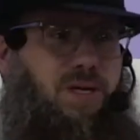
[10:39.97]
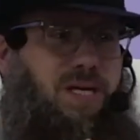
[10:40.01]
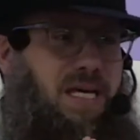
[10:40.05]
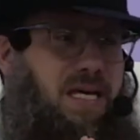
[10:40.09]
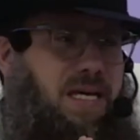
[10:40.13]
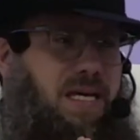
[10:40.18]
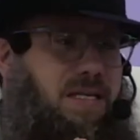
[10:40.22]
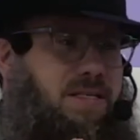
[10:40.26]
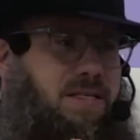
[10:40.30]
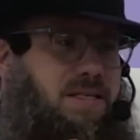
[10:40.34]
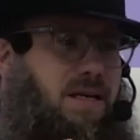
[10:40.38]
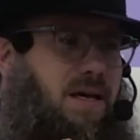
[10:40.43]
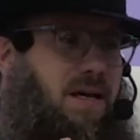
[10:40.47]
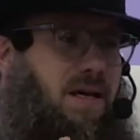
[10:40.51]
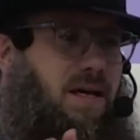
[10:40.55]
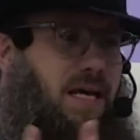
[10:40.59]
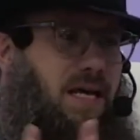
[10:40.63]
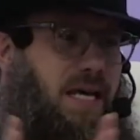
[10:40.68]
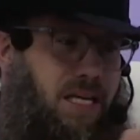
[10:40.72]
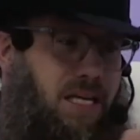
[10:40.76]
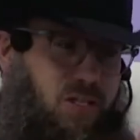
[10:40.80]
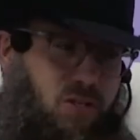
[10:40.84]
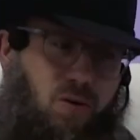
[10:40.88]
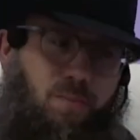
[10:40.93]

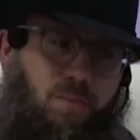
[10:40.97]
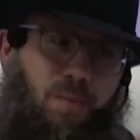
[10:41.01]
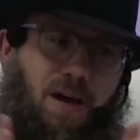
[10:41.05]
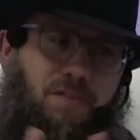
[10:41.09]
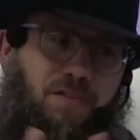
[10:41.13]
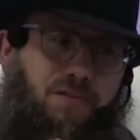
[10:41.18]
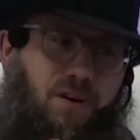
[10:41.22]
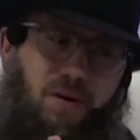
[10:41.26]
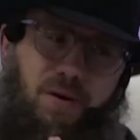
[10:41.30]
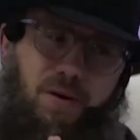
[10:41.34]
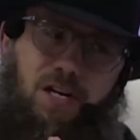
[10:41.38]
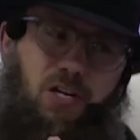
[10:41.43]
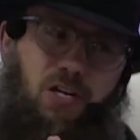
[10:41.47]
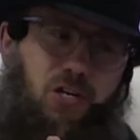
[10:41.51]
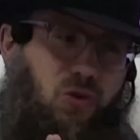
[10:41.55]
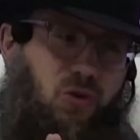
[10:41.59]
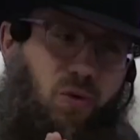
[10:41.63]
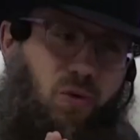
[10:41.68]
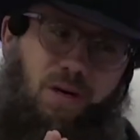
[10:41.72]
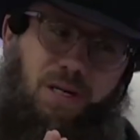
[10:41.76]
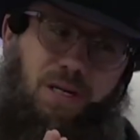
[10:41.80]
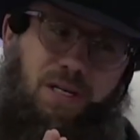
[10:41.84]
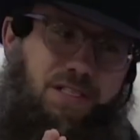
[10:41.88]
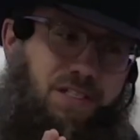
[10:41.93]
he's on my very
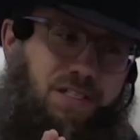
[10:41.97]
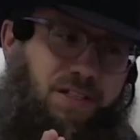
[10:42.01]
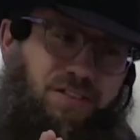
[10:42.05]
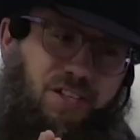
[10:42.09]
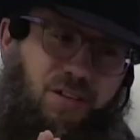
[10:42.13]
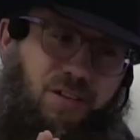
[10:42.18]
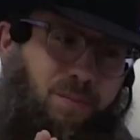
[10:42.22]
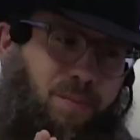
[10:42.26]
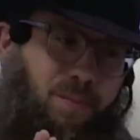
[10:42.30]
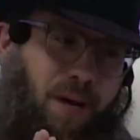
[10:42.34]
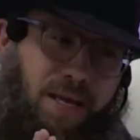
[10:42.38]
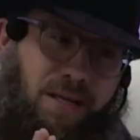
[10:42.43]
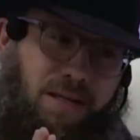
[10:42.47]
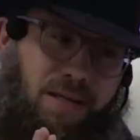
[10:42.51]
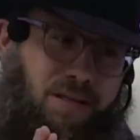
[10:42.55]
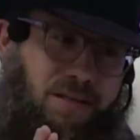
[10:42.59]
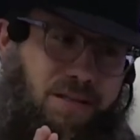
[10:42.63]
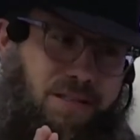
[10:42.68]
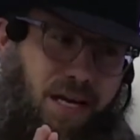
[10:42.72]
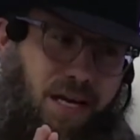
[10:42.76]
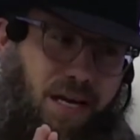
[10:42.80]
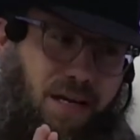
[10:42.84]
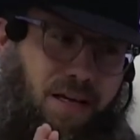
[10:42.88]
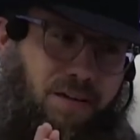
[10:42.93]
short list of
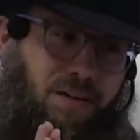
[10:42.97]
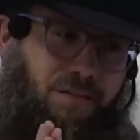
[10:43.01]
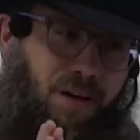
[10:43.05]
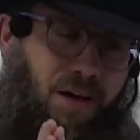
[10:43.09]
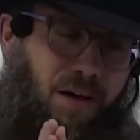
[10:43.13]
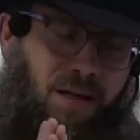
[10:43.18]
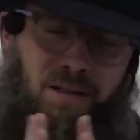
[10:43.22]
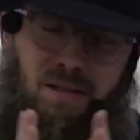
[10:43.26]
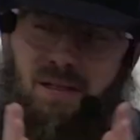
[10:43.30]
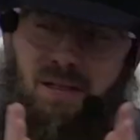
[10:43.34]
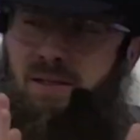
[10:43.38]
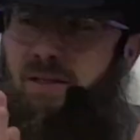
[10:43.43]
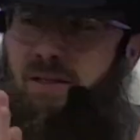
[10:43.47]
companions. If Allah